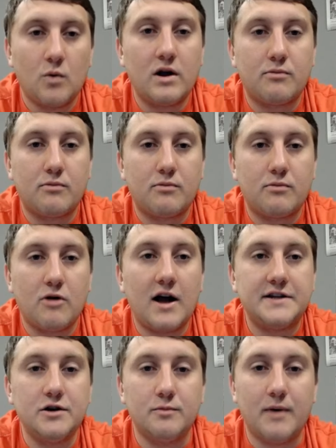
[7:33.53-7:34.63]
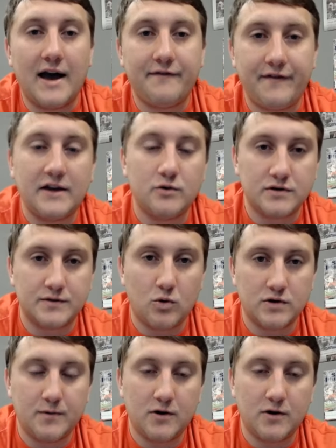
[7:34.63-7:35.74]
We are brought to you by FanDuel
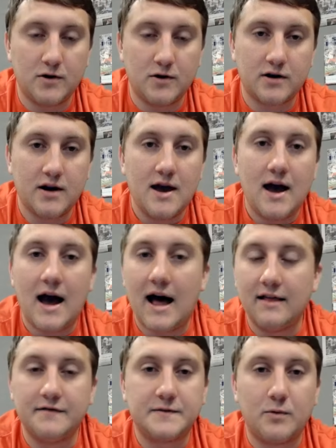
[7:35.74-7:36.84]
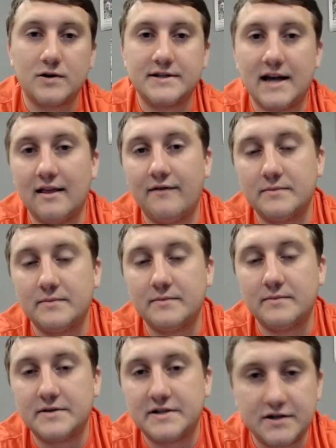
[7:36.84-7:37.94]
Sportsbook. I love sports. I love them
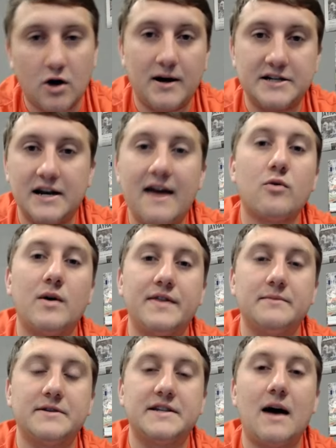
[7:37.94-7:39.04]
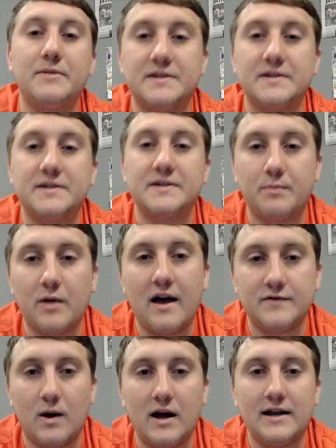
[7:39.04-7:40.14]
so much. I never want them to stop. But as the playoffs
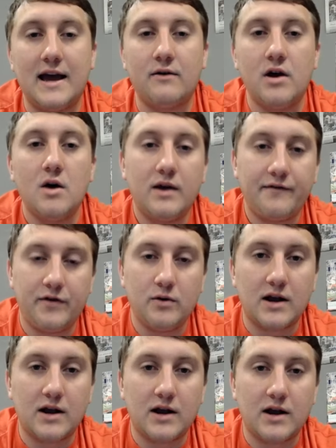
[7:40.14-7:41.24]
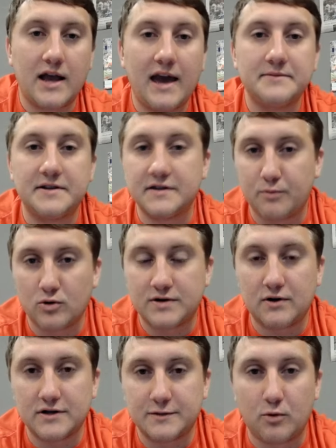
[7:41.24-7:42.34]
wind down, we get fewer games and the sports
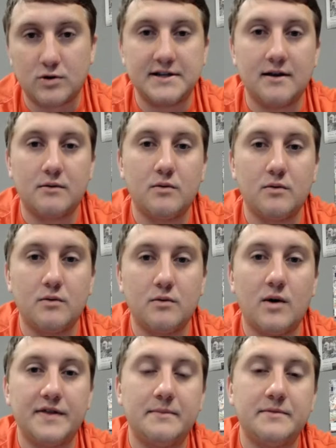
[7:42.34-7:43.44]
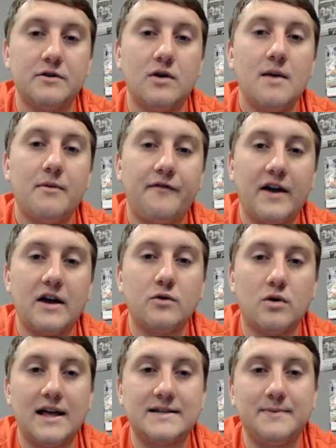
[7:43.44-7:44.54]
aren't sportsing like we want them to. But
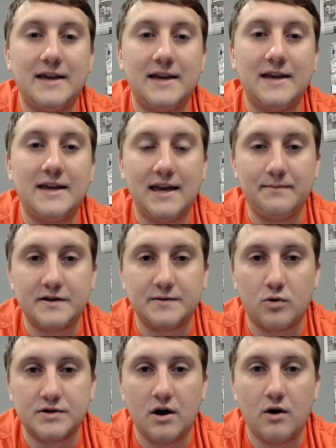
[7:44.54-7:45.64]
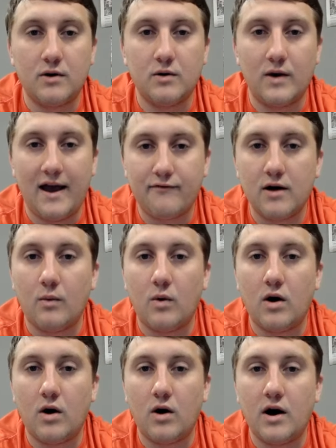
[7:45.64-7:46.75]
FanDuel lets me keep the sports going whenever I
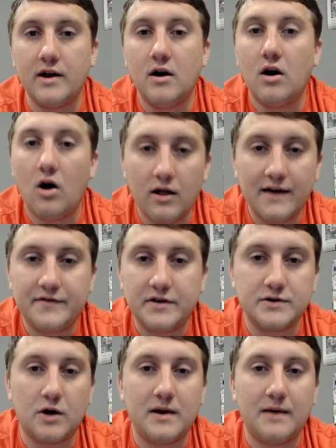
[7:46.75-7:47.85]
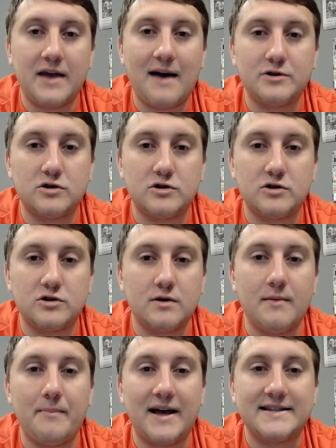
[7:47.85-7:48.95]
want. All I have to do is open up the app and dream up
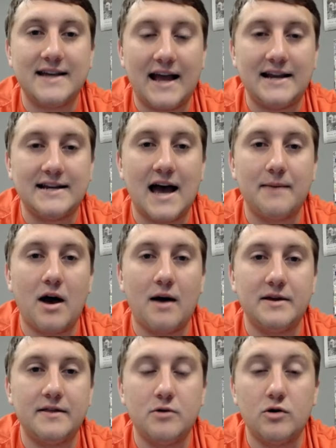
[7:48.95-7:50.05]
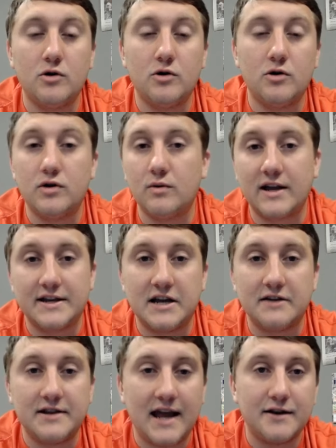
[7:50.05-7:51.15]
bets anytime I'm in the mood. You want to get
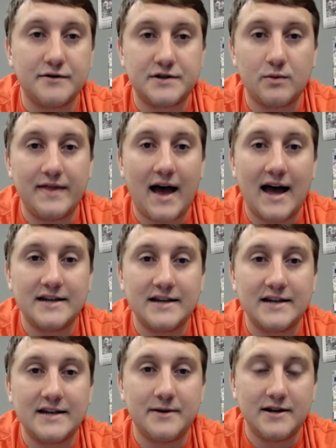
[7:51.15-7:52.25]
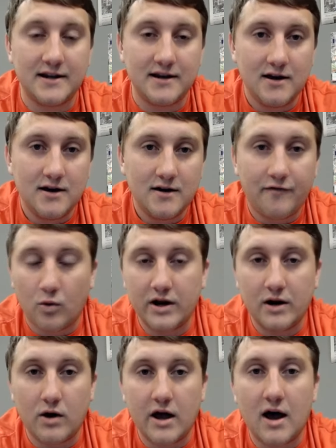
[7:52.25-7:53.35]
Jalen Daniels to win the Heisman at
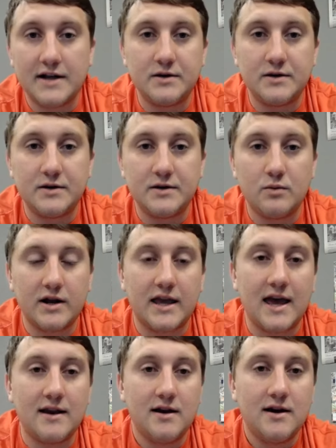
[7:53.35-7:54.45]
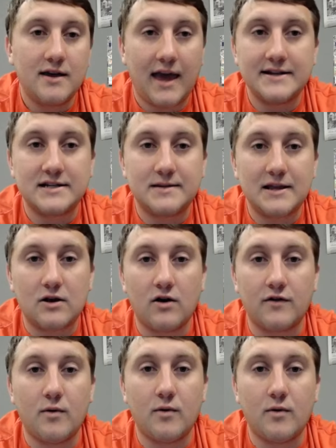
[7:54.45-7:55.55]
40-1 odds? You want to get Kansas to make the
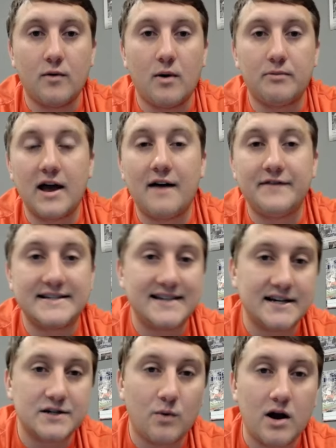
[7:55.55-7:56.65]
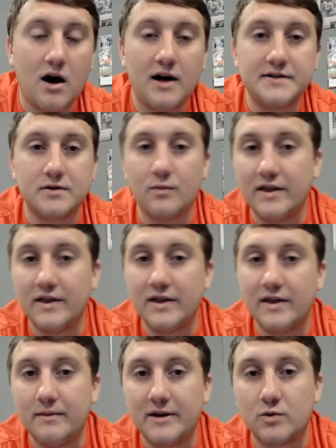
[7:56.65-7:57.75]
college football playoff at 6-1 odds or win the
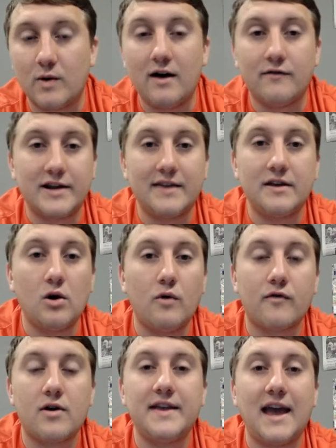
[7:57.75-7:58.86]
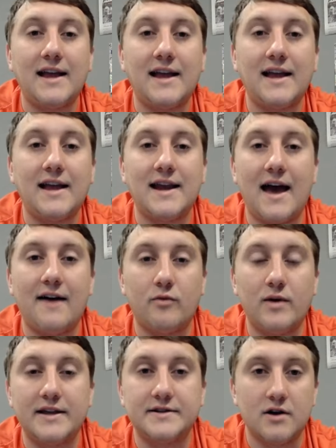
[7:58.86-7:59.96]
Big 12 or take the over on the 8.5
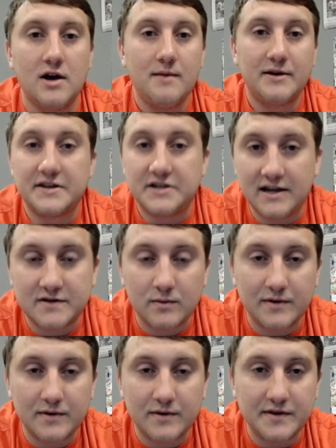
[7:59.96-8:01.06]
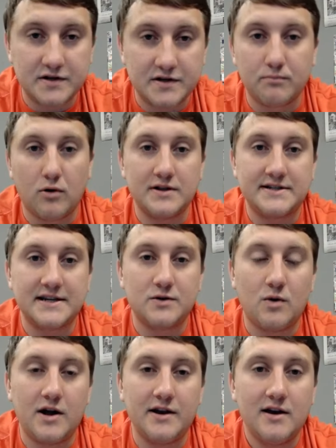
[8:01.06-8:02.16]
wins or pick the Chiefs to win the Super Bowl at
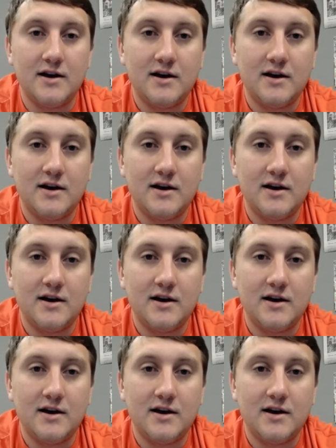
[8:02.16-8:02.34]
6-1?